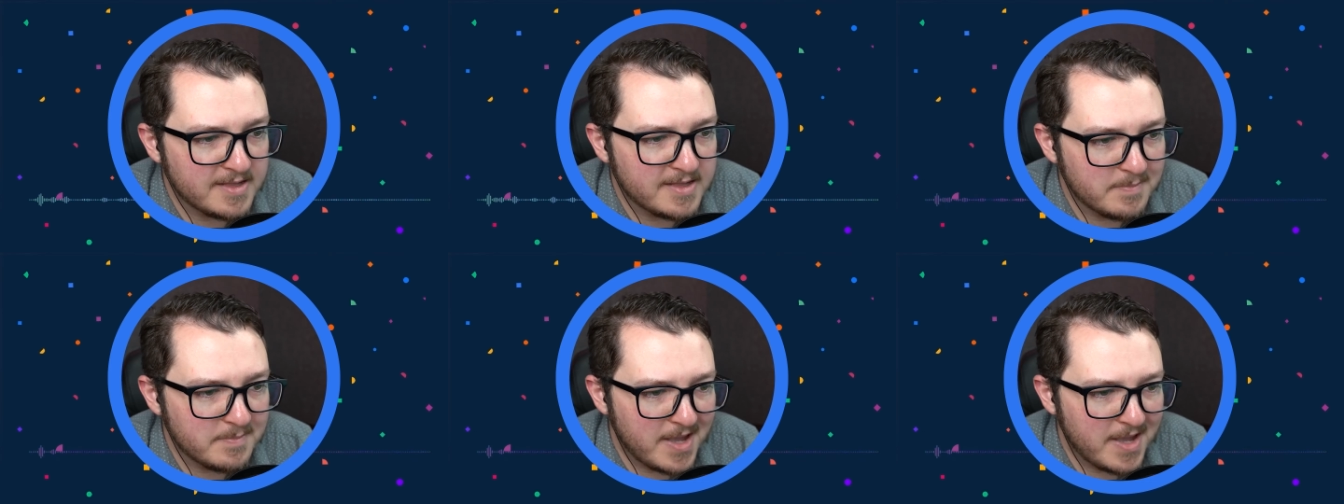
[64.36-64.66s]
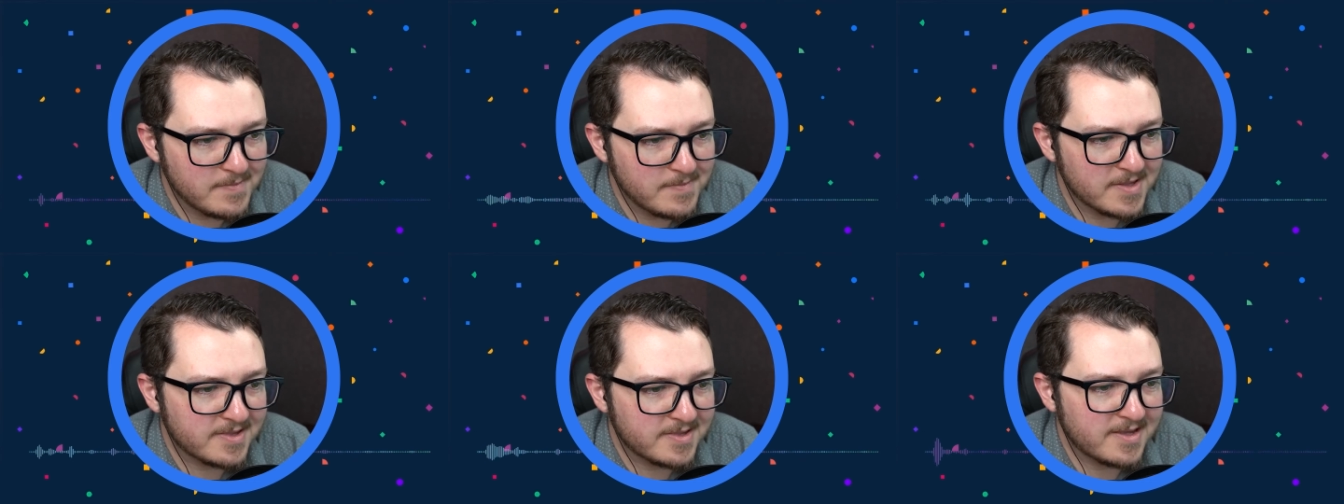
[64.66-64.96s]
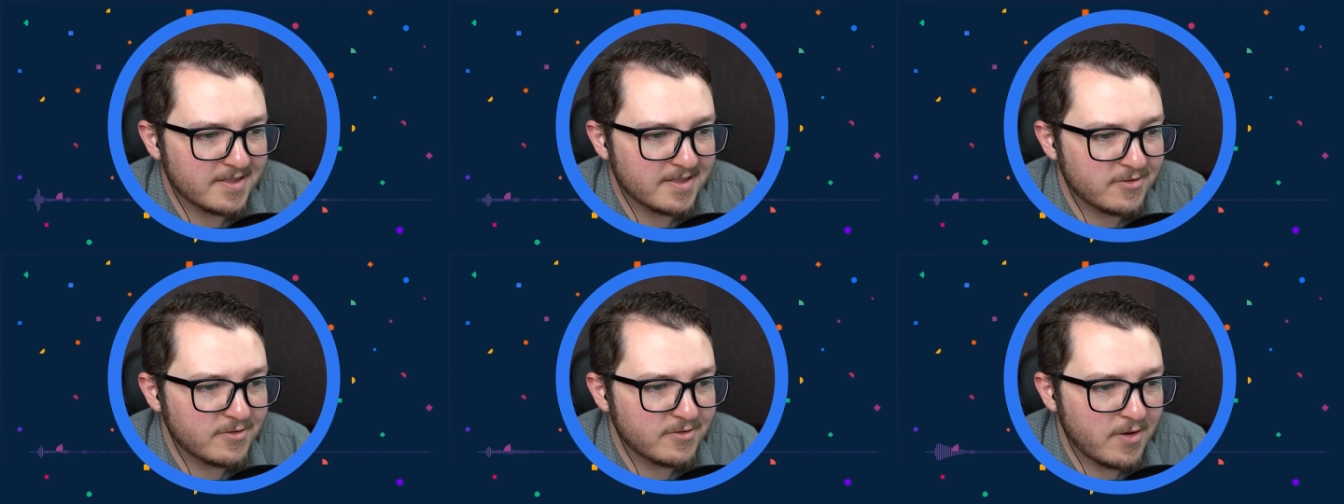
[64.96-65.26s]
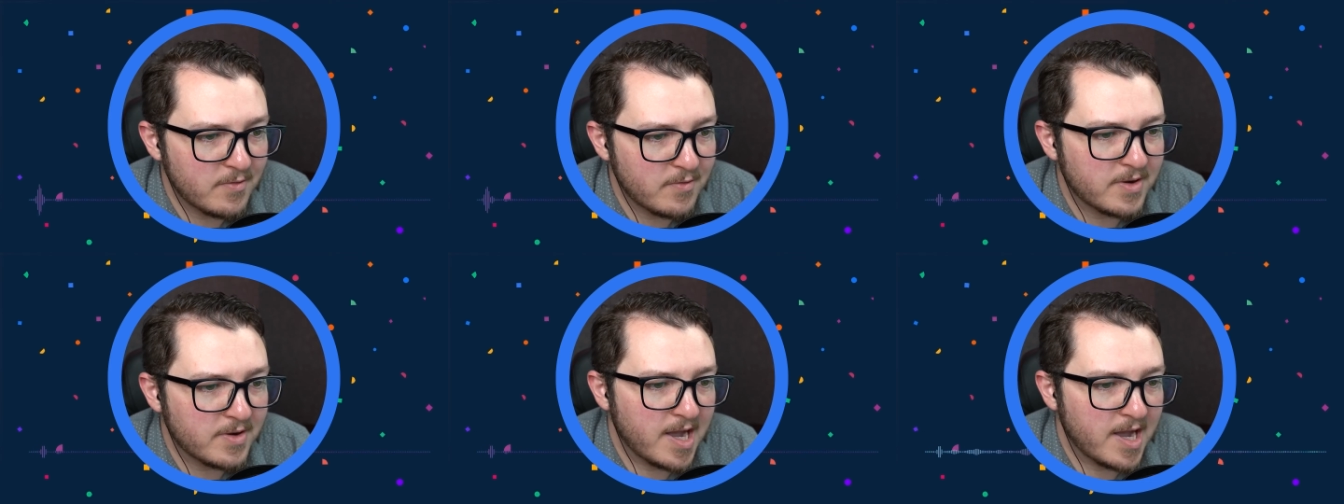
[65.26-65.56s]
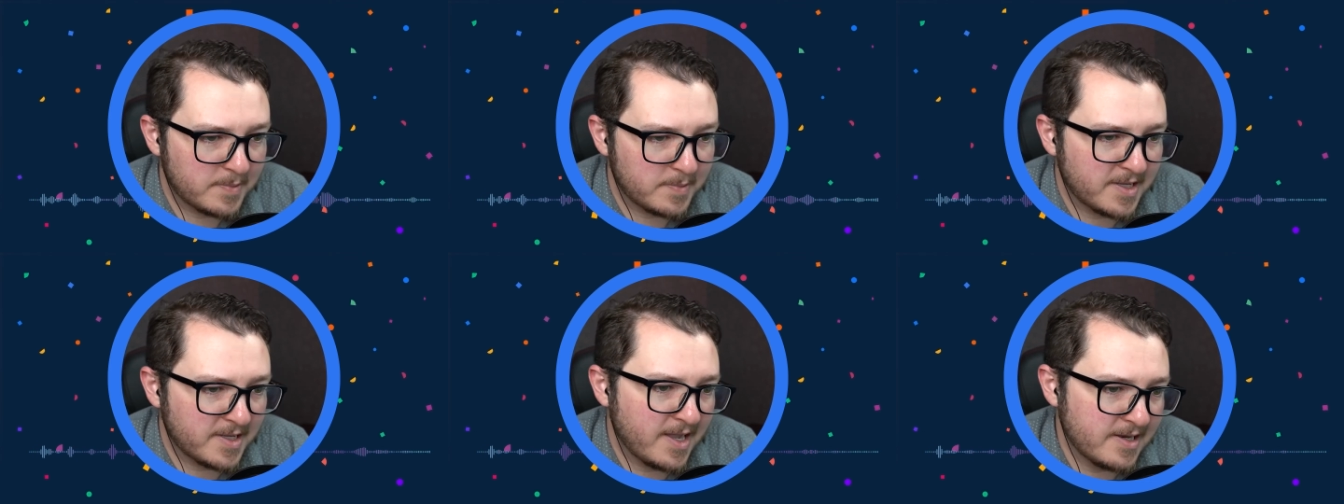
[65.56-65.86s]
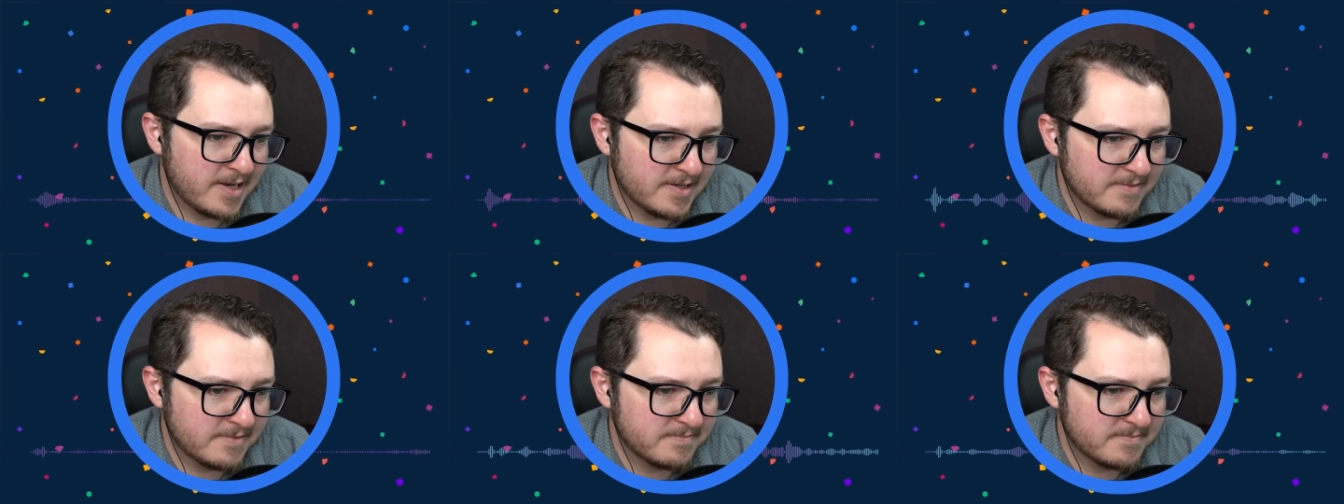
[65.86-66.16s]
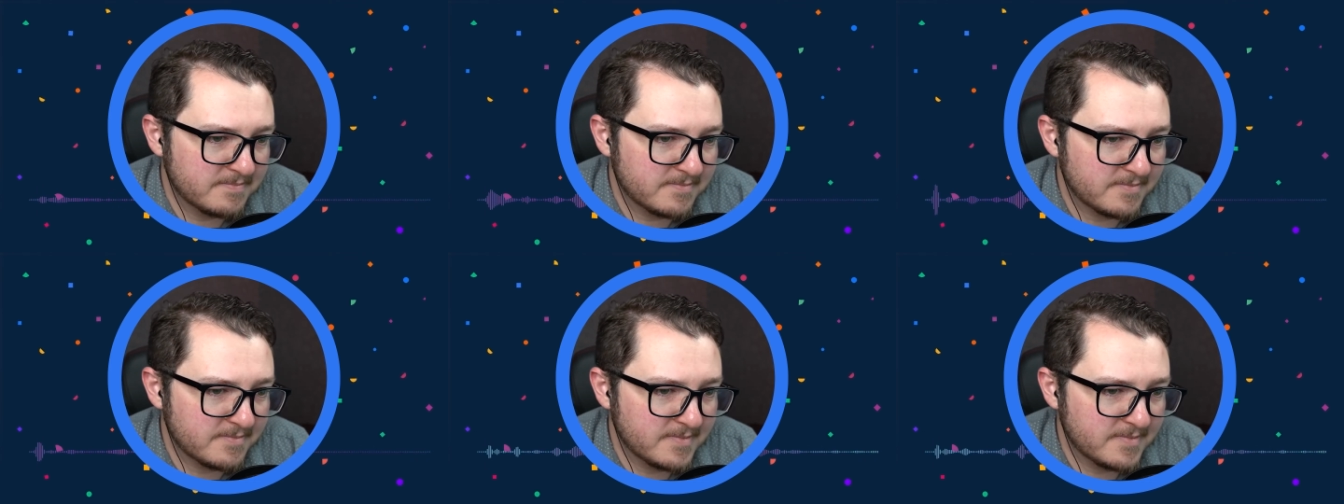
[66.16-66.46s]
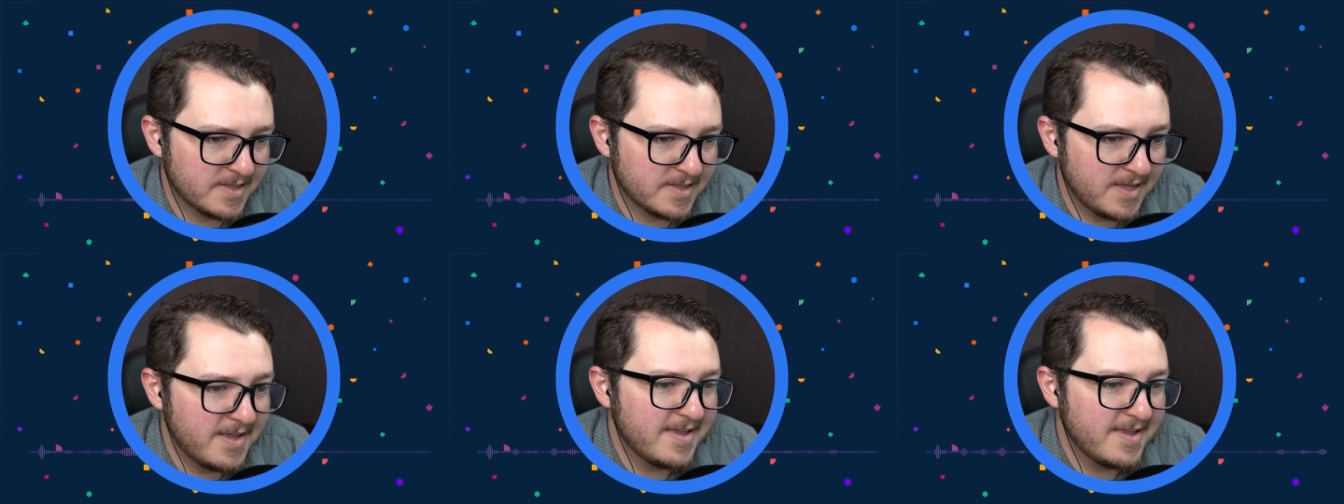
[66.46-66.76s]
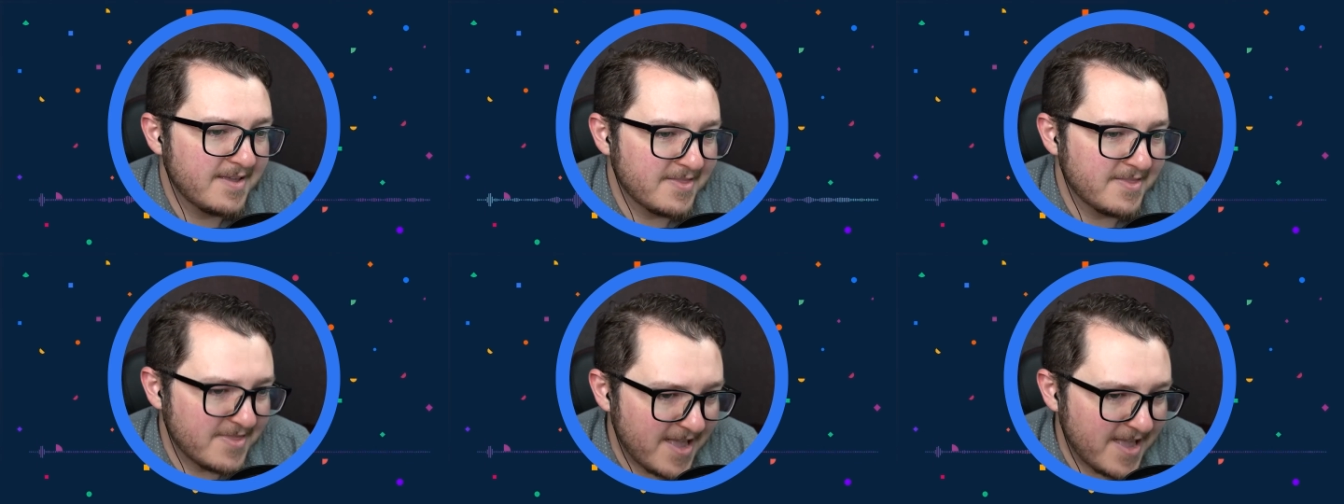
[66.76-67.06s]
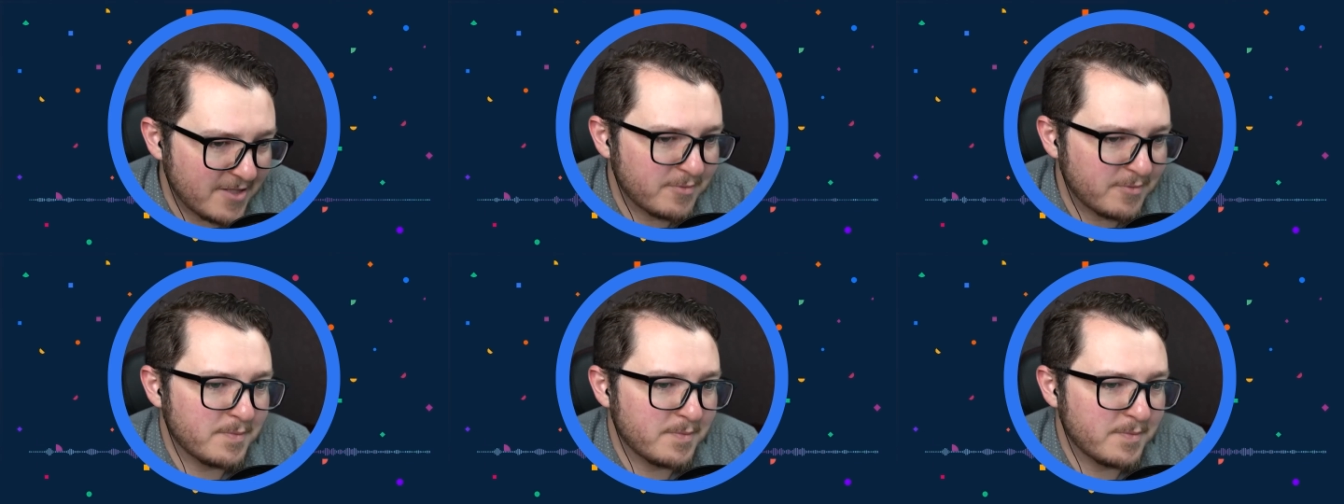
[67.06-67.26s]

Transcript: payments get so complicated? That's